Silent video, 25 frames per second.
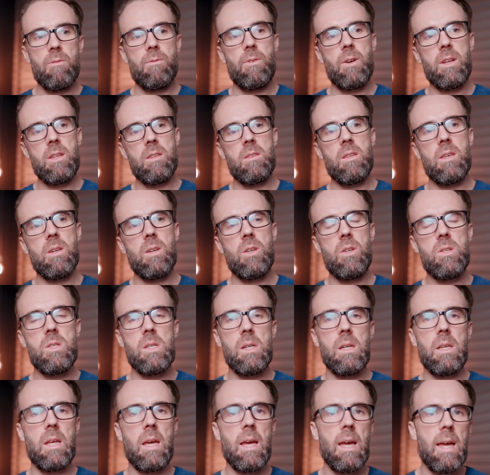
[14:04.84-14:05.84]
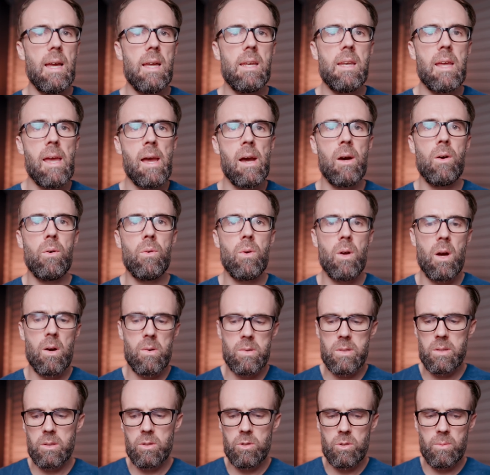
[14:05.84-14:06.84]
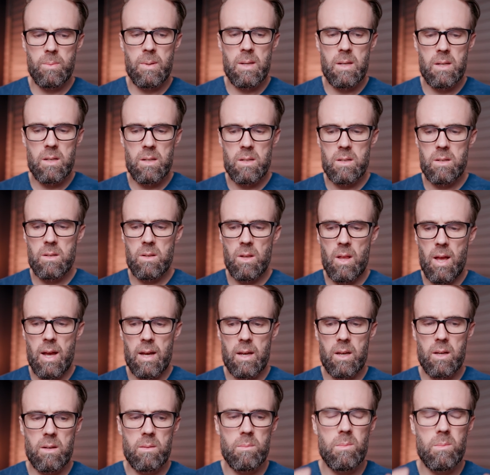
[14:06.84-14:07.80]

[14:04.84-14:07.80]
funny thing, using it handheld, I was a little bit like,